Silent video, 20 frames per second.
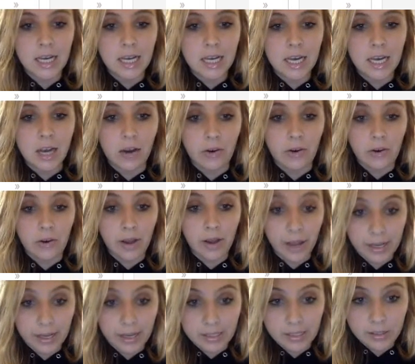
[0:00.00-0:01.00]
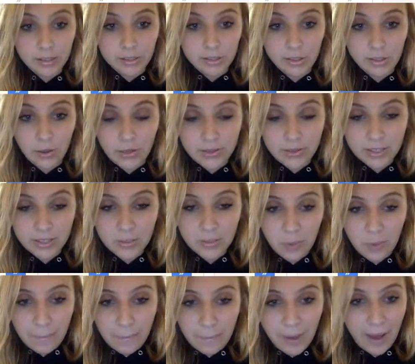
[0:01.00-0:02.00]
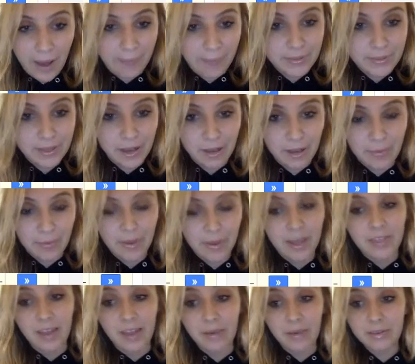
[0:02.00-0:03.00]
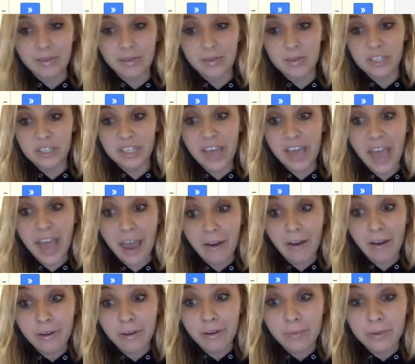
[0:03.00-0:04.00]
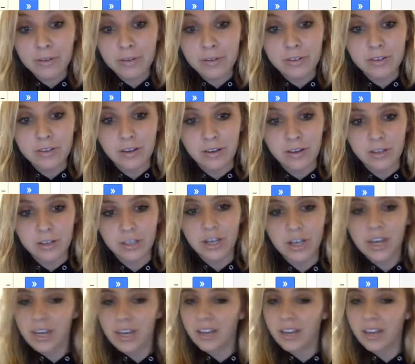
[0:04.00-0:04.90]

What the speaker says: All right, so this is what pops up. That was a terrible search.